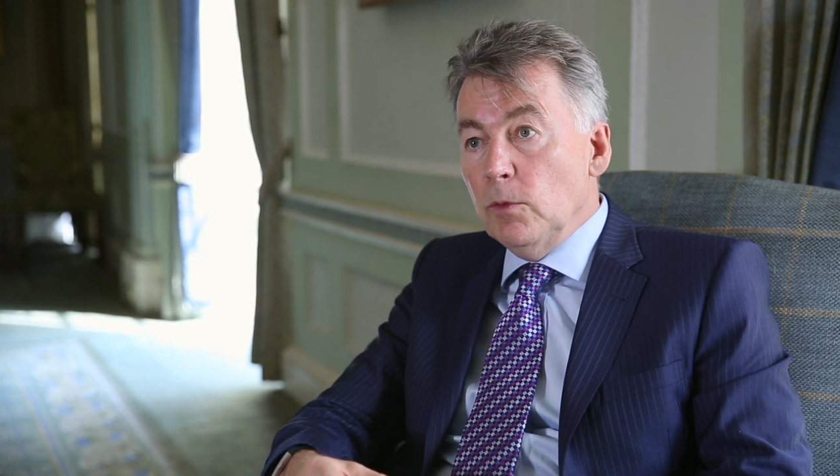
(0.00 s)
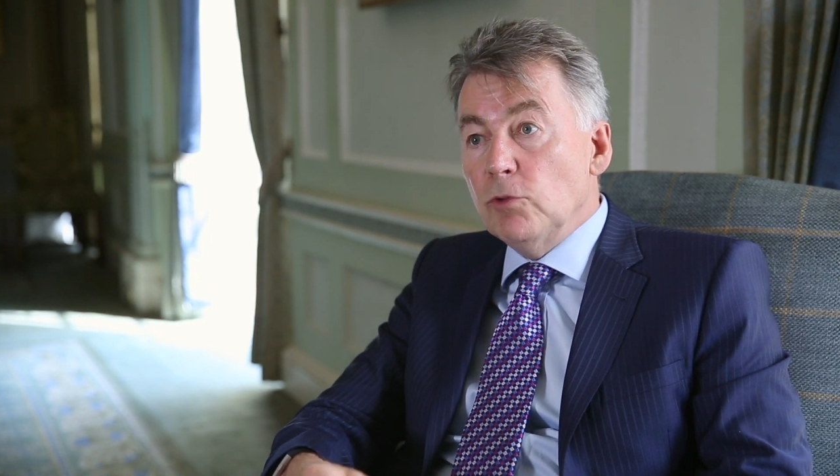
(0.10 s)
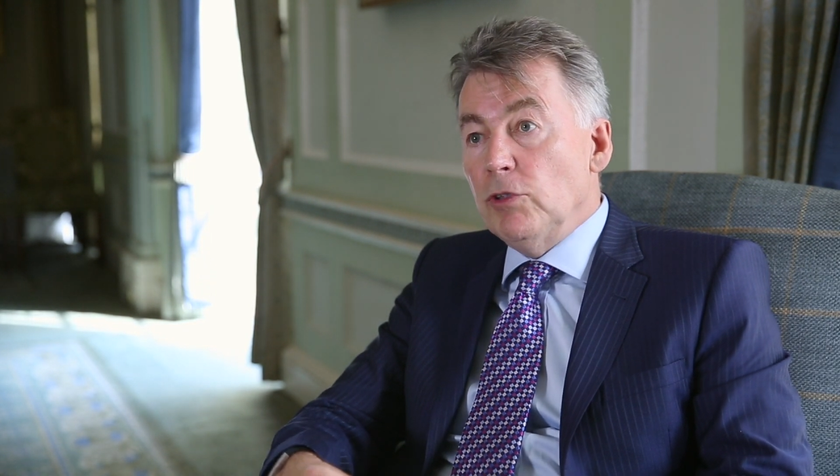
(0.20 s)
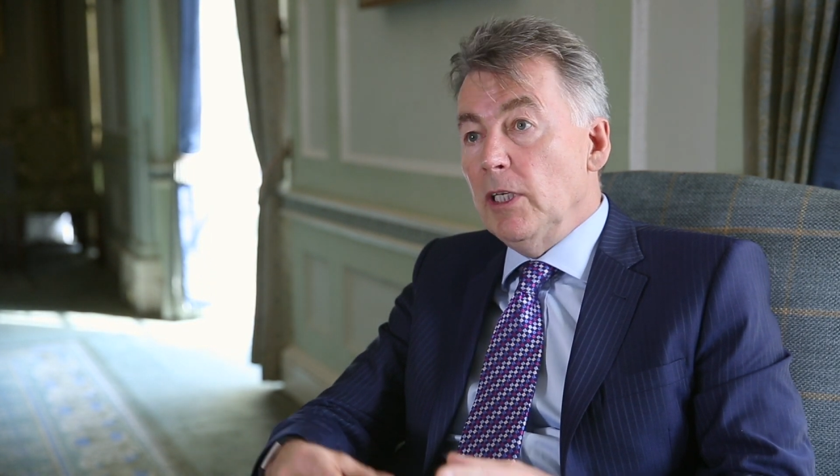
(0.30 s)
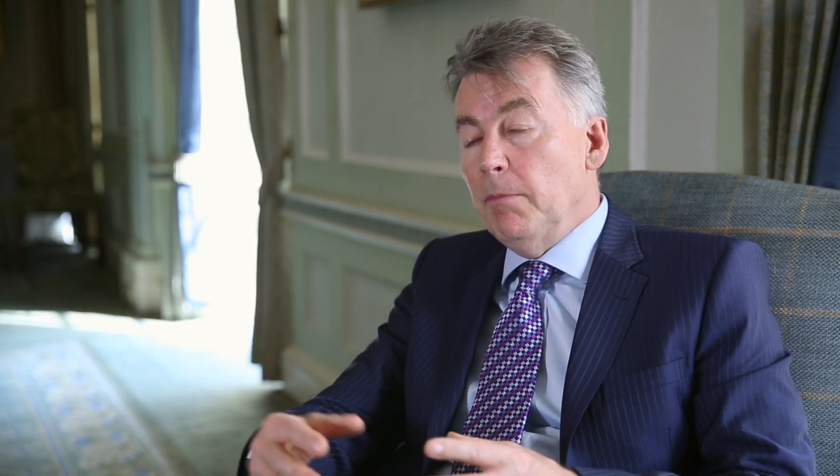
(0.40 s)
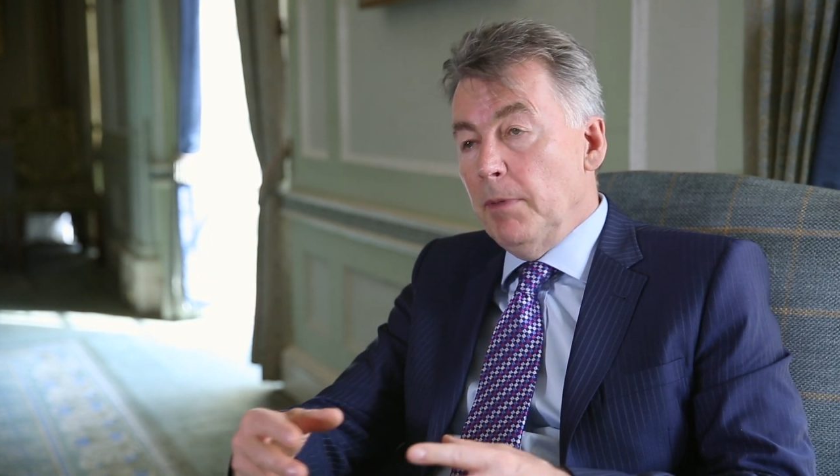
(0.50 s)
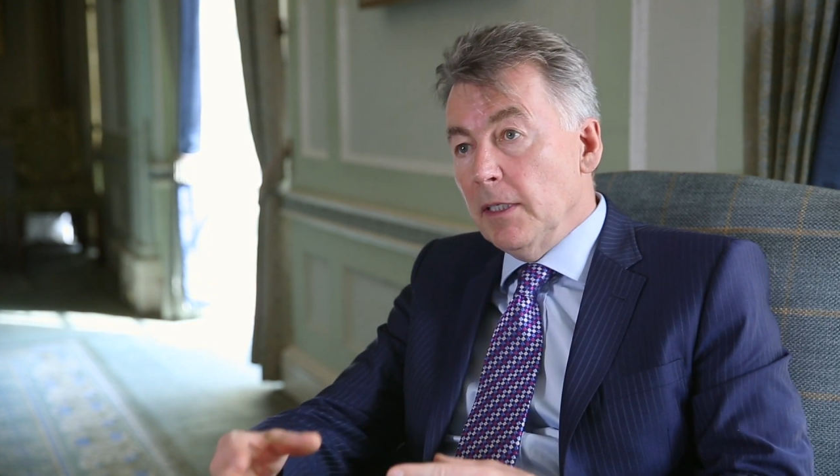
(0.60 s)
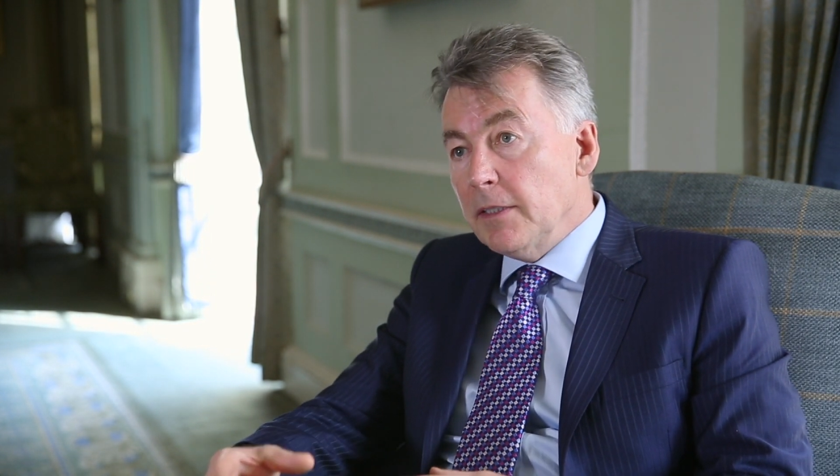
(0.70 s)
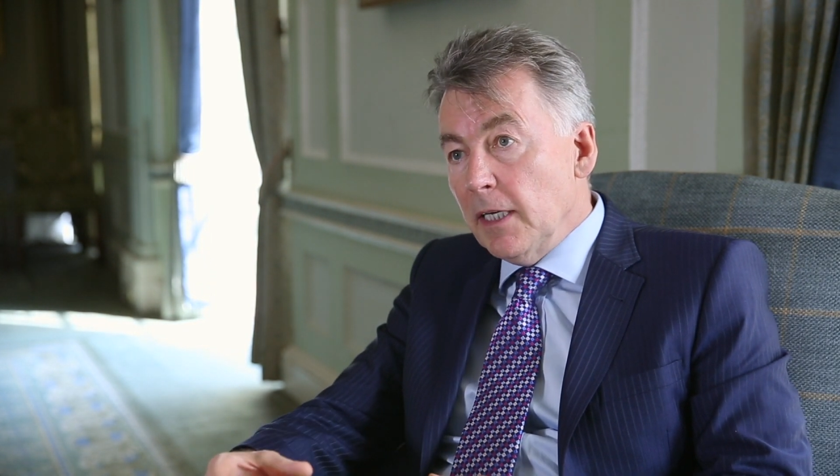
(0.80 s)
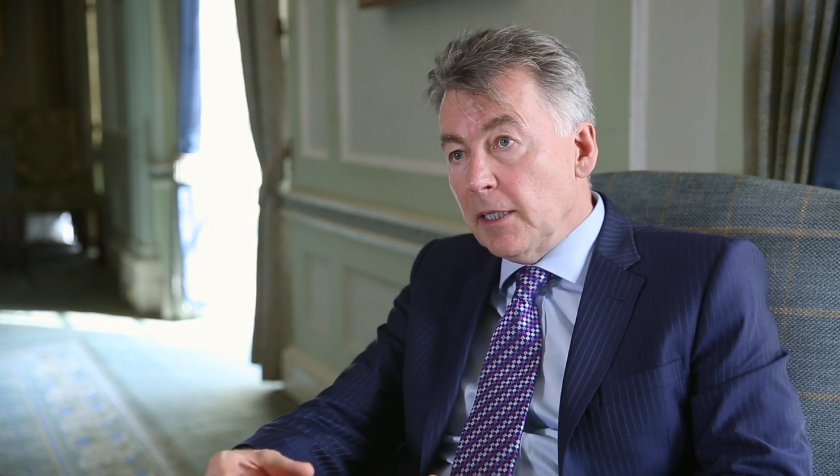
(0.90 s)
will
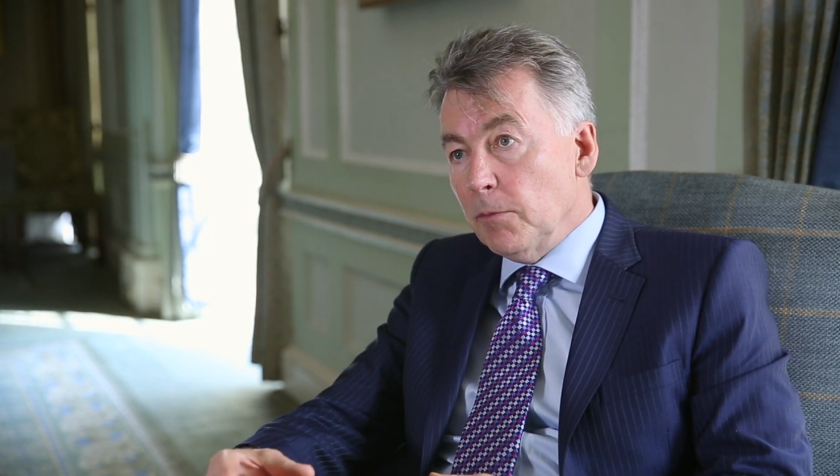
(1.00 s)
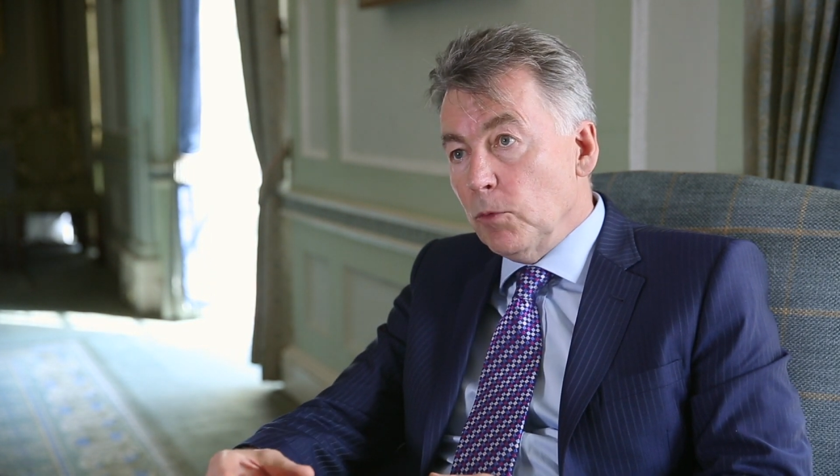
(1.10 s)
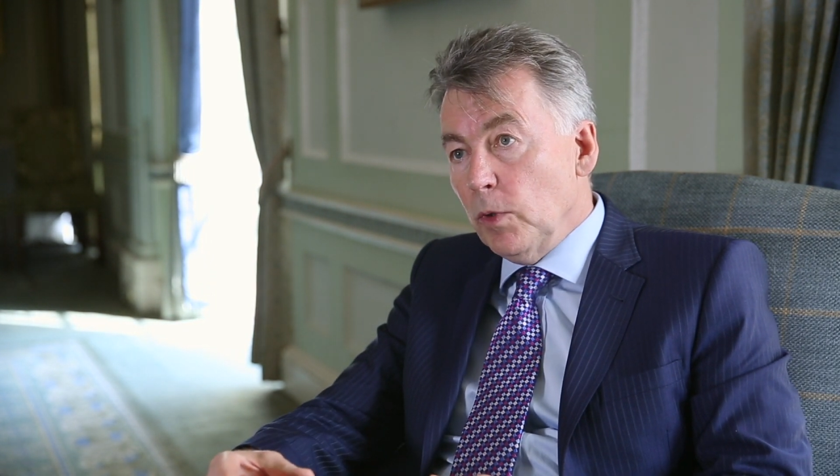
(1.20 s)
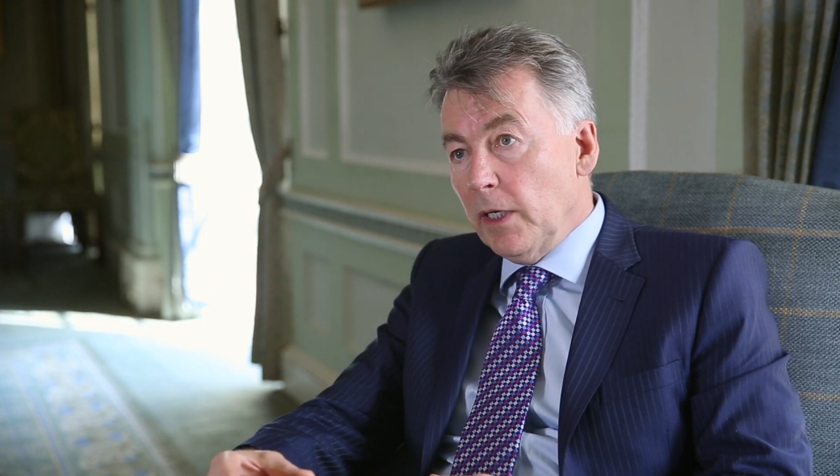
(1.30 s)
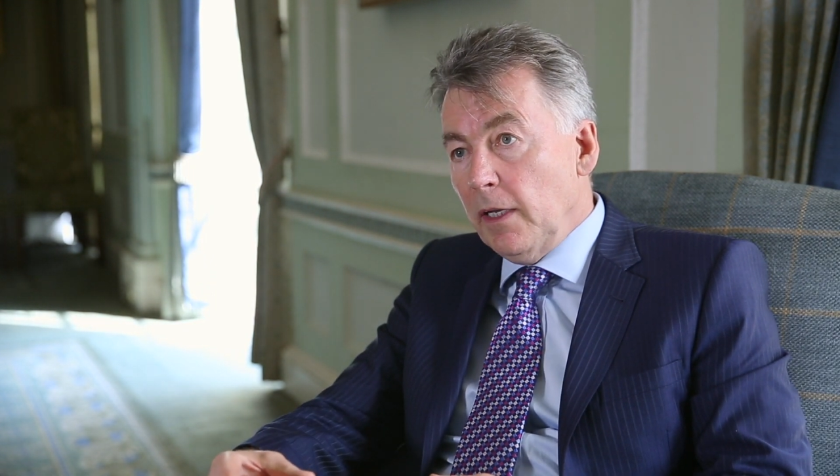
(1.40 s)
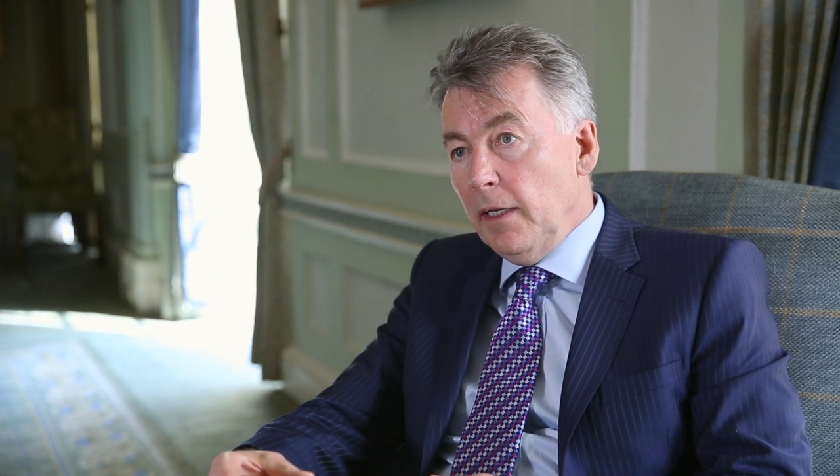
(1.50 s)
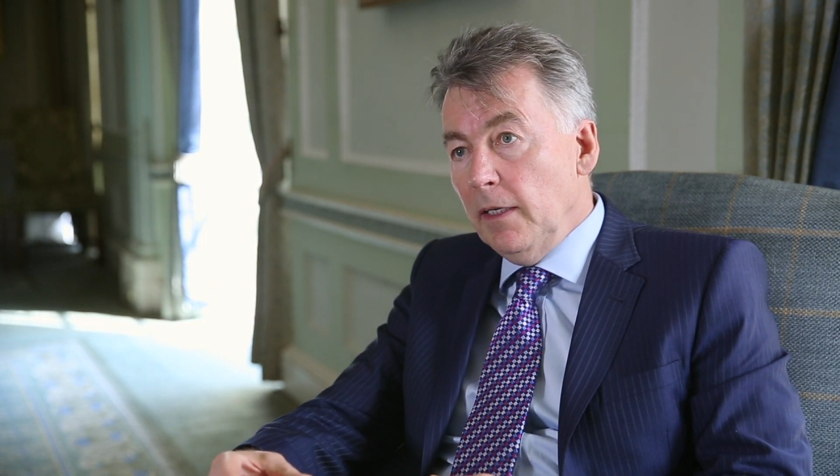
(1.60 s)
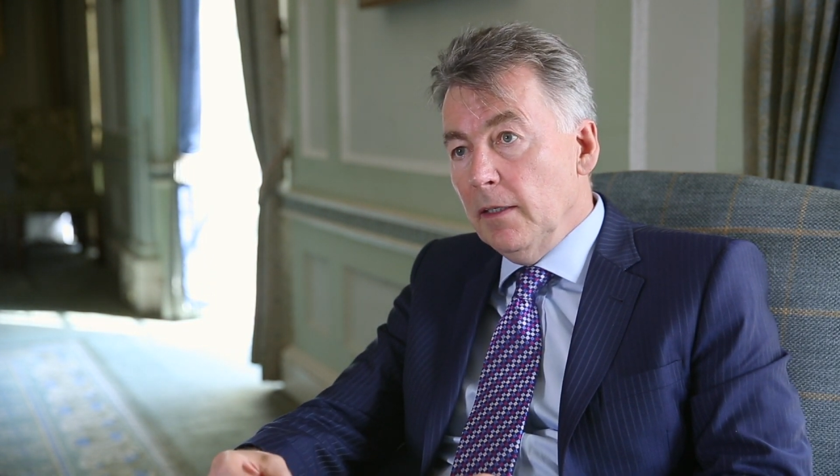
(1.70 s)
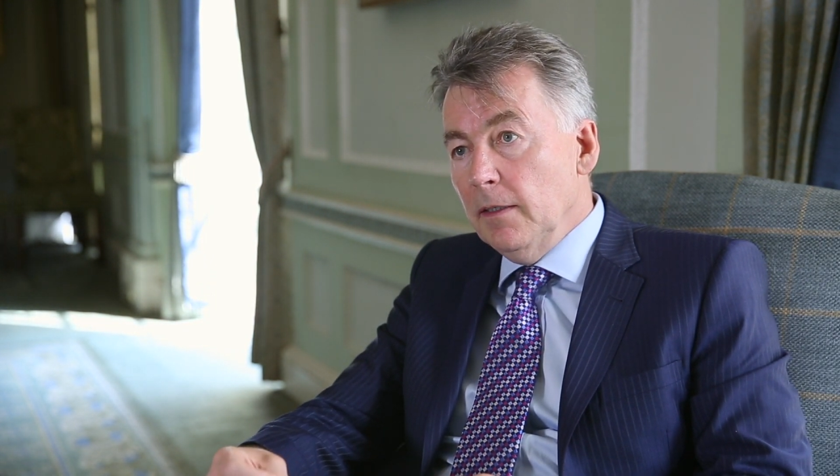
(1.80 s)
rehabilitate them quickly.